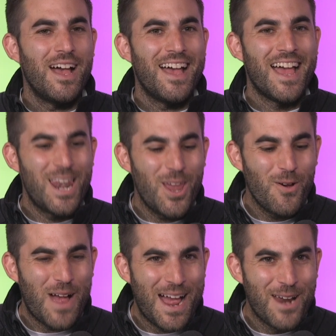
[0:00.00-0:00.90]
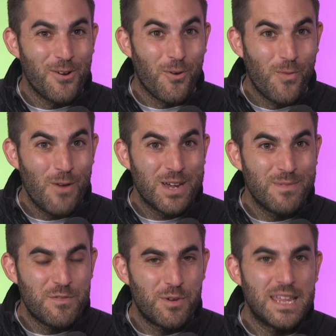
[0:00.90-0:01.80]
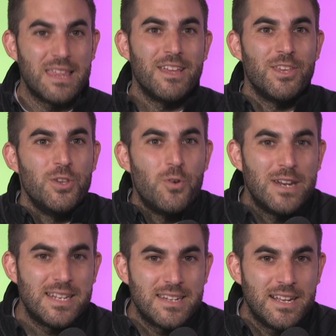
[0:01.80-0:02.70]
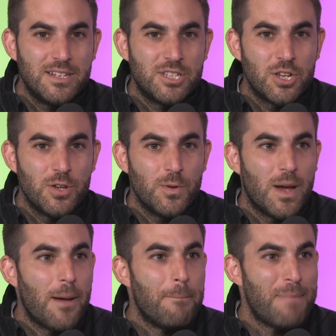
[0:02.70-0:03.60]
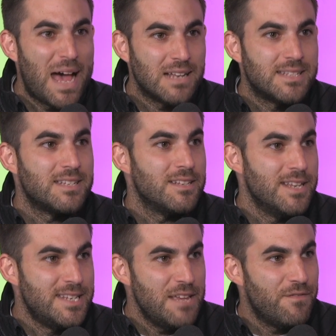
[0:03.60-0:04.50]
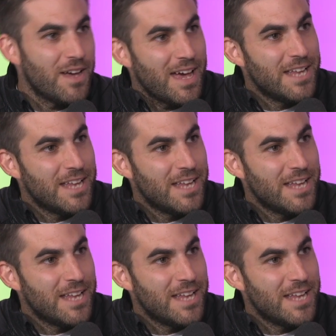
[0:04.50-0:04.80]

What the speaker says: Hello and welcome everybody. You're listening to Matt, Nadiva and